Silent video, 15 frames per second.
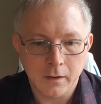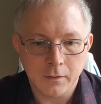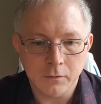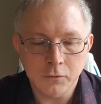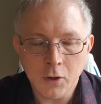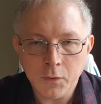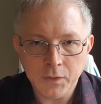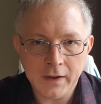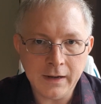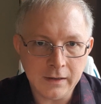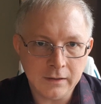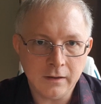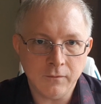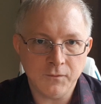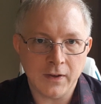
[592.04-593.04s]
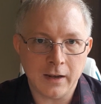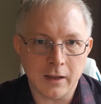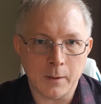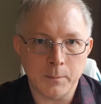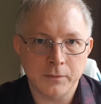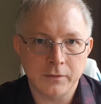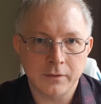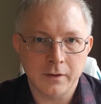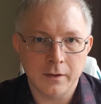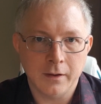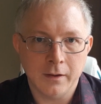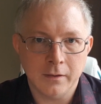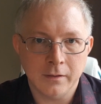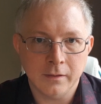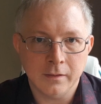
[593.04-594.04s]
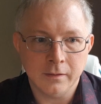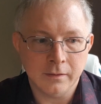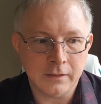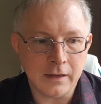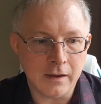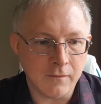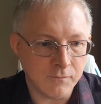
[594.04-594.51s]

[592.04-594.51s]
nothing develops the